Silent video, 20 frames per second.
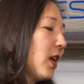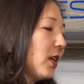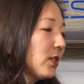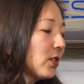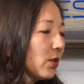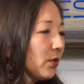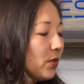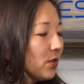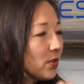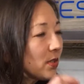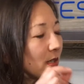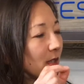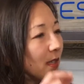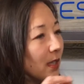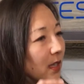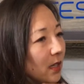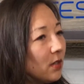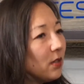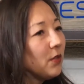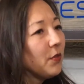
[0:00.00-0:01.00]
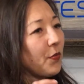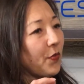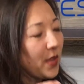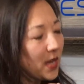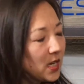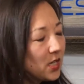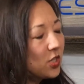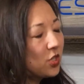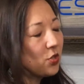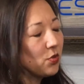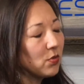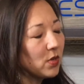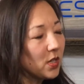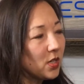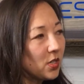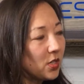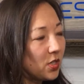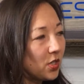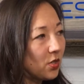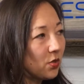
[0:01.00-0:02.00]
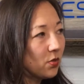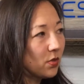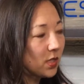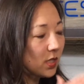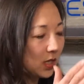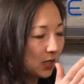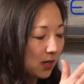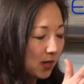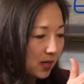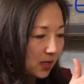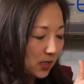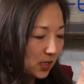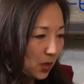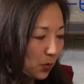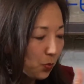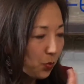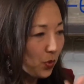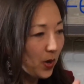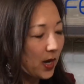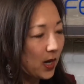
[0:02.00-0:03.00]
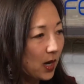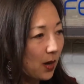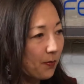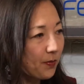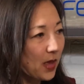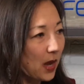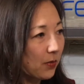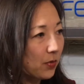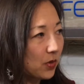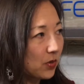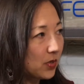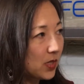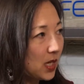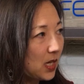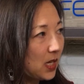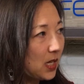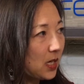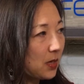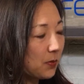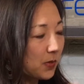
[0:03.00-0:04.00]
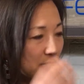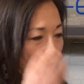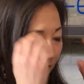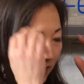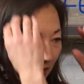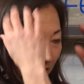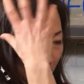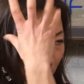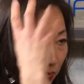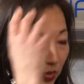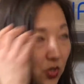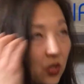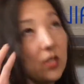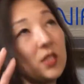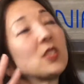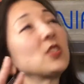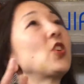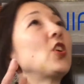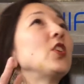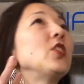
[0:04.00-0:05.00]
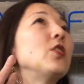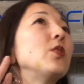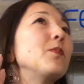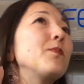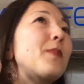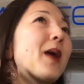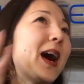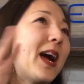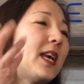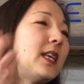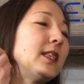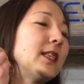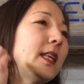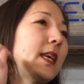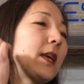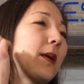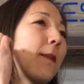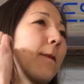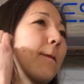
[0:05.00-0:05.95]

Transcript: And so there's little things you can do to break up that routine, because that's when you start your mind